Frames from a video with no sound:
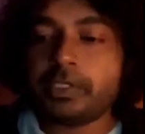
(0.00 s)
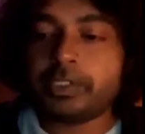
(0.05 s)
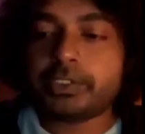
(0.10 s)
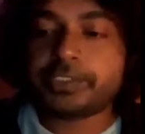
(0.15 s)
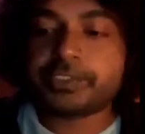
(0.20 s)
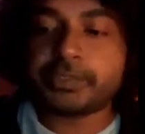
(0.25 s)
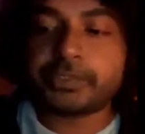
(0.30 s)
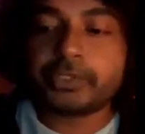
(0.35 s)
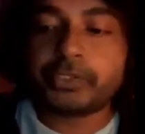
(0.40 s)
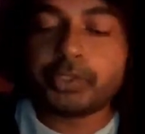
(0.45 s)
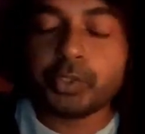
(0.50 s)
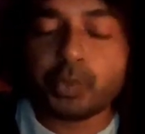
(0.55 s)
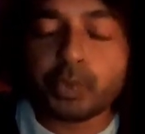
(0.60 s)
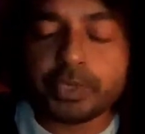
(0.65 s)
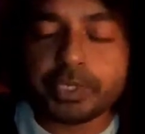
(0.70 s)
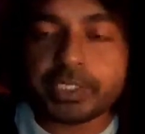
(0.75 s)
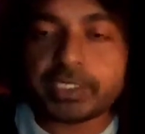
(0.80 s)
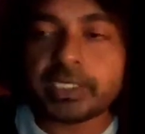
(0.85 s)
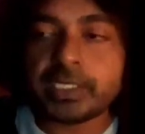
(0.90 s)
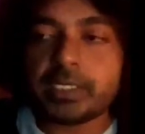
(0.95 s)
So
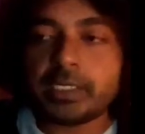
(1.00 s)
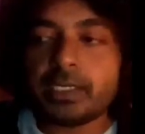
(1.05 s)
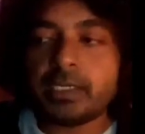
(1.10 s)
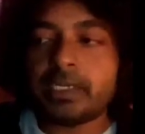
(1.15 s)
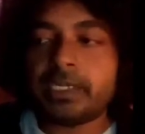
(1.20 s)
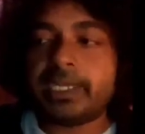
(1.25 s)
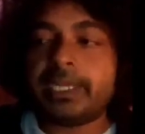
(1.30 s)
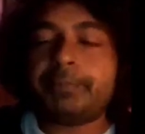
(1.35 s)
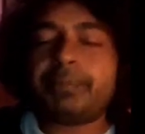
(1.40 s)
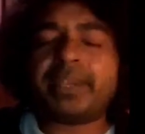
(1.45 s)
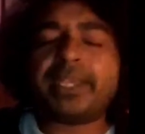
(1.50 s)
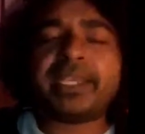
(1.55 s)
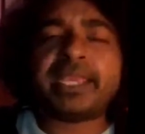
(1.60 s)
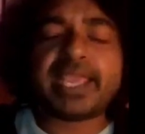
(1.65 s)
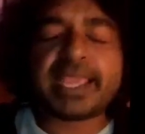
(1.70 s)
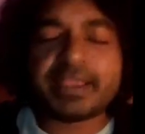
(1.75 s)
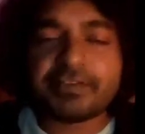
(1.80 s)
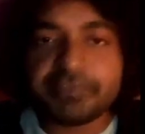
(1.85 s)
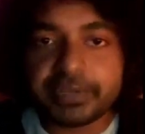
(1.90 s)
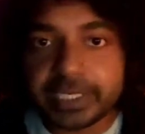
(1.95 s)
don't depend
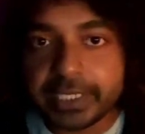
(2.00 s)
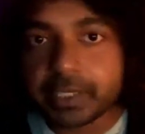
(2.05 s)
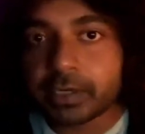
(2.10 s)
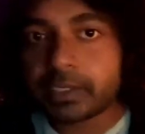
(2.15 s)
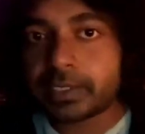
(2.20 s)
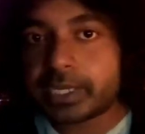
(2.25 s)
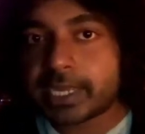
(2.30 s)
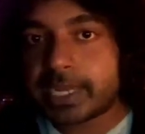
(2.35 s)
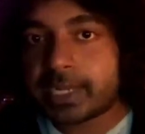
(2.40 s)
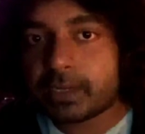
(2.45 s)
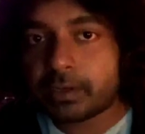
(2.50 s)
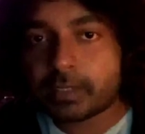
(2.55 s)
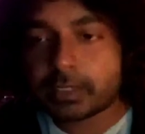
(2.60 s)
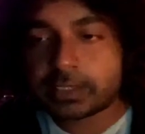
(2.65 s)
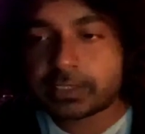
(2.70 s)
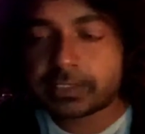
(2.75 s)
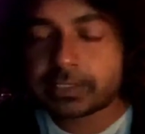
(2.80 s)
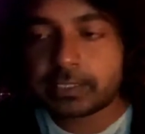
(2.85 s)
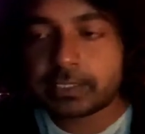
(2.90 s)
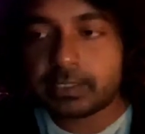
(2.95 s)
heavily on
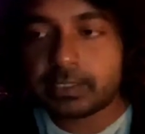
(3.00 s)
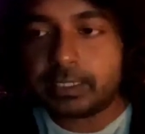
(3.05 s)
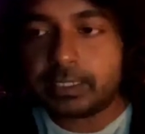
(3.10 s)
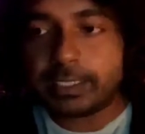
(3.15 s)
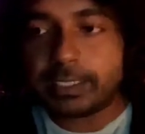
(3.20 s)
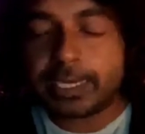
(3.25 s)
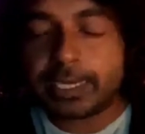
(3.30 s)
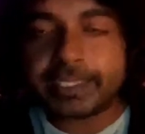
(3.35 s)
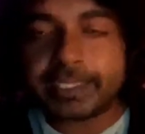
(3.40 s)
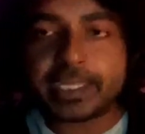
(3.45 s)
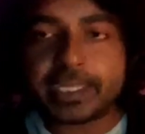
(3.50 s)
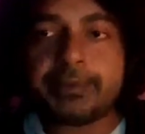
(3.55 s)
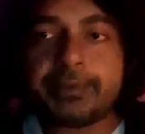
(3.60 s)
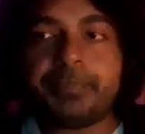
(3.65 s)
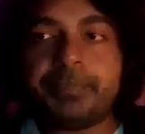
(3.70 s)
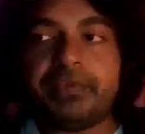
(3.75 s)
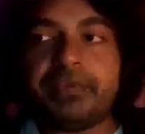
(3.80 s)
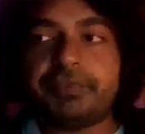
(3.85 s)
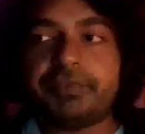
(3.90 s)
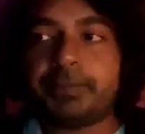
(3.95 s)
dialogues. Let
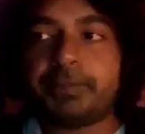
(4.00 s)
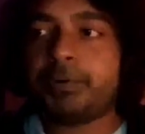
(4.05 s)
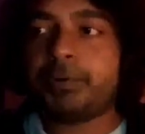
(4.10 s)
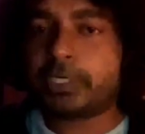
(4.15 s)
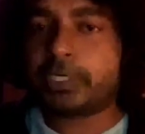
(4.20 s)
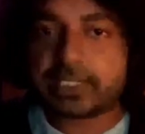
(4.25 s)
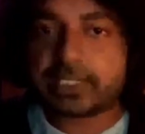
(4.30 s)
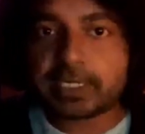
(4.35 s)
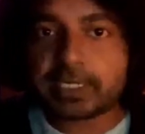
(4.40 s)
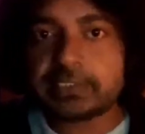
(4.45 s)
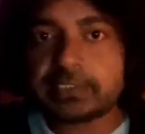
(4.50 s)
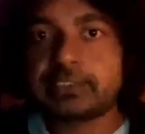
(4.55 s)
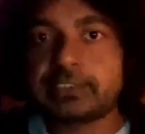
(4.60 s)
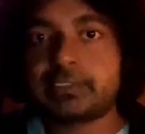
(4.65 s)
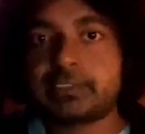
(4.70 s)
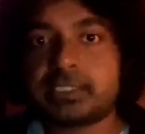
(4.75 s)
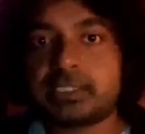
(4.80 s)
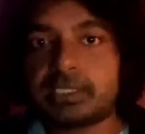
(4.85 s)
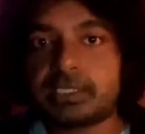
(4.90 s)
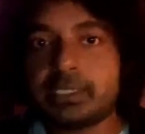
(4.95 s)
that be for
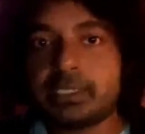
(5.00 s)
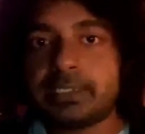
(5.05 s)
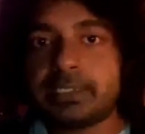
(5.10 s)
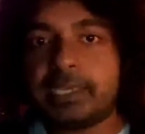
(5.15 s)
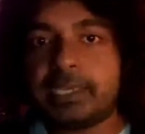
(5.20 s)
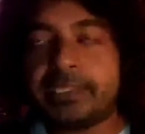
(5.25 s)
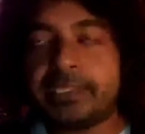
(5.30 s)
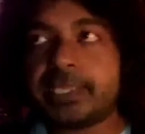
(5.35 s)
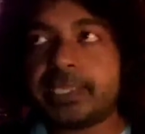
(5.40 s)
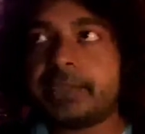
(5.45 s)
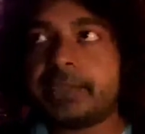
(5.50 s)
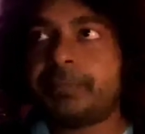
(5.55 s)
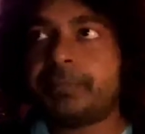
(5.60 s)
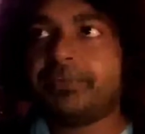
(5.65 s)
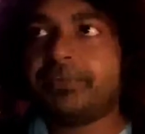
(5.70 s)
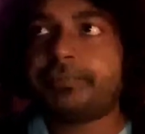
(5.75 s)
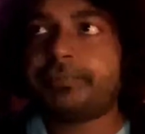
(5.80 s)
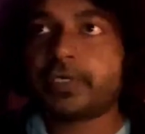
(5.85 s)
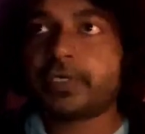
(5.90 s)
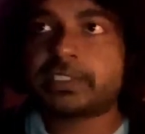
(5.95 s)
podcasts. Let that
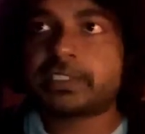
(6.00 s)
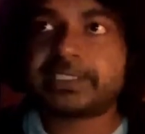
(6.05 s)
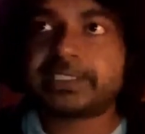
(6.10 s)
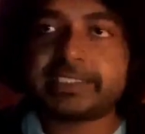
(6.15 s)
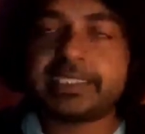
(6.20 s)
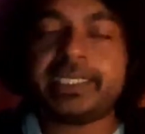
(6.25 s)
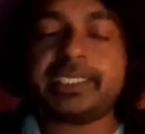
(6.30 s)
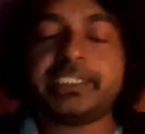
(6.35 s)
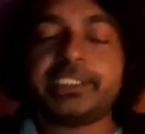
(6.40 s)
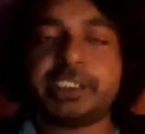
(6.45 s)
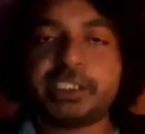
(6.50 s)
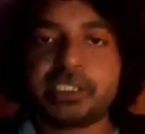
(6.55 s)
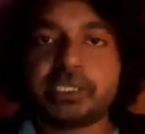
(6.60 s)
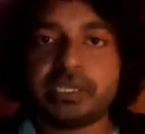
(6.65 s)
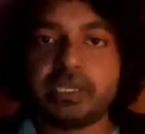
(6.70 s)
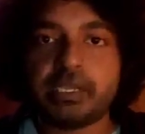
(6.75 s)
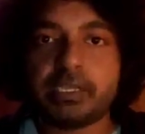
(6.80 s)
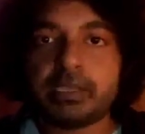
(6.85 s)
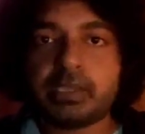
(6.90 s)
be for stage.